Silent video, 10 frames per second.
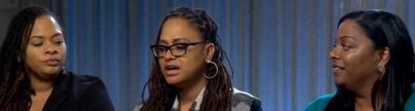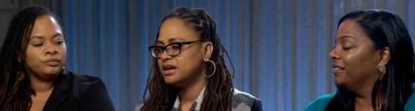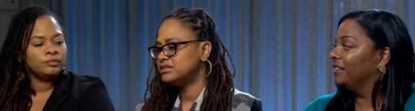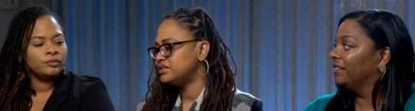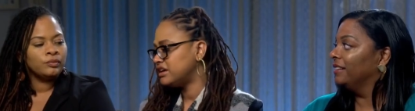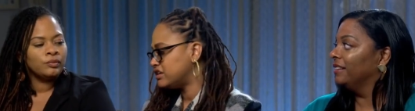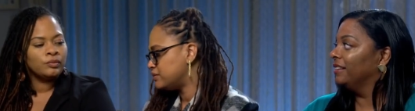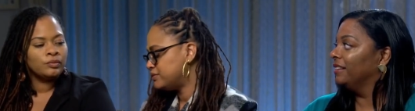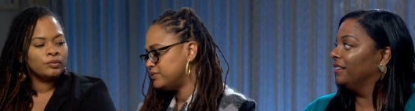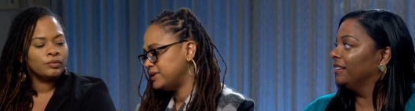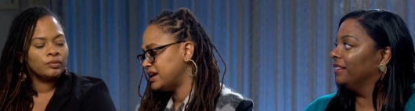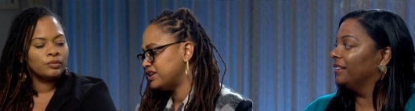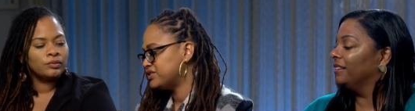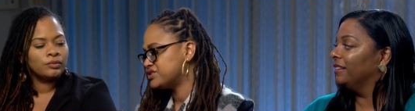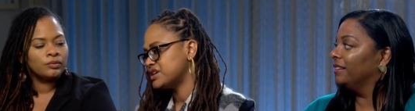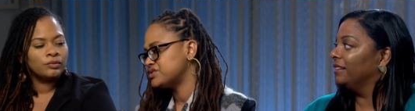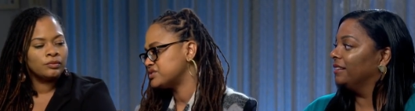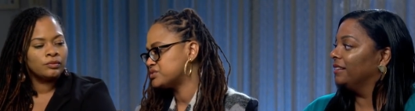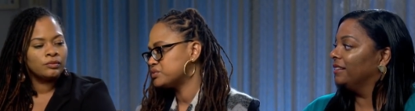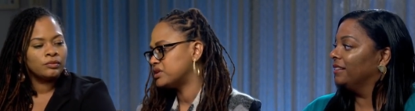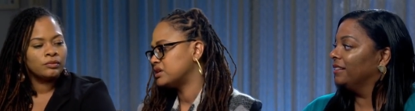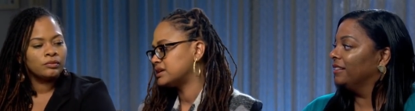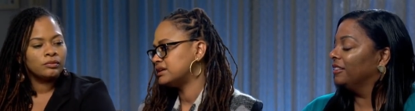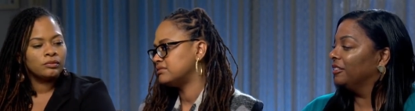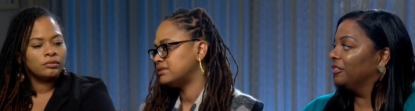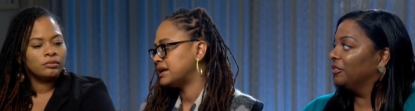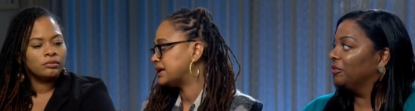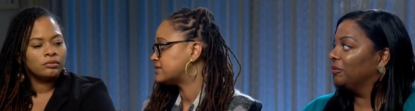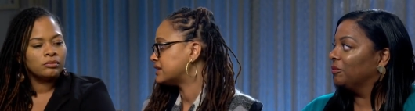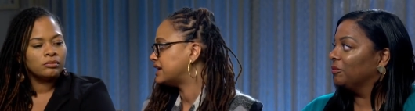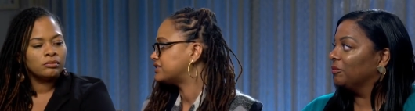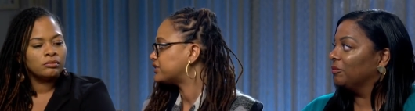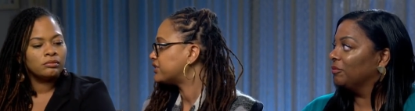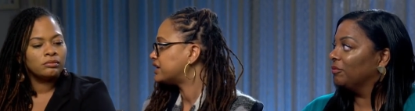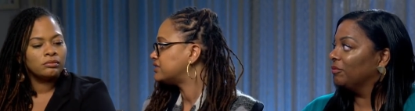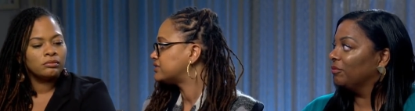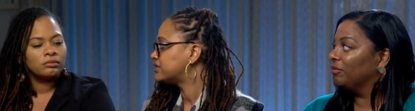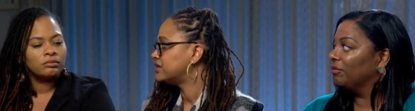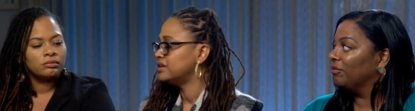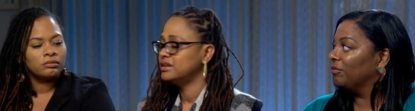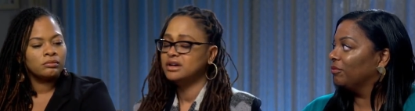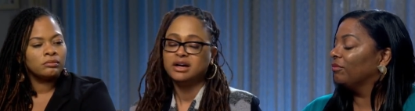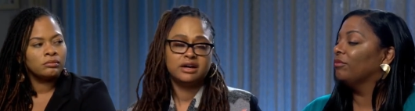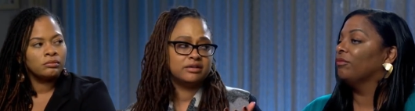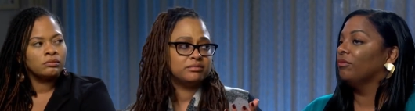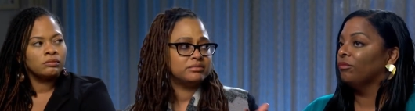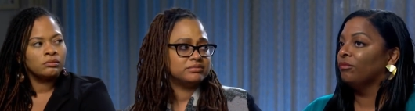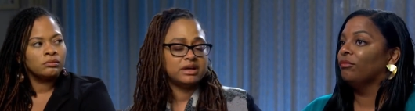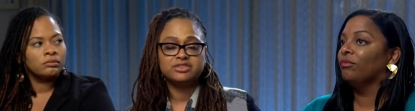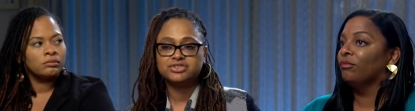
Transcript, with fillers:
Speaker 1: Uh, Tara began her justice work in, I guess, late 30s. Um, uh,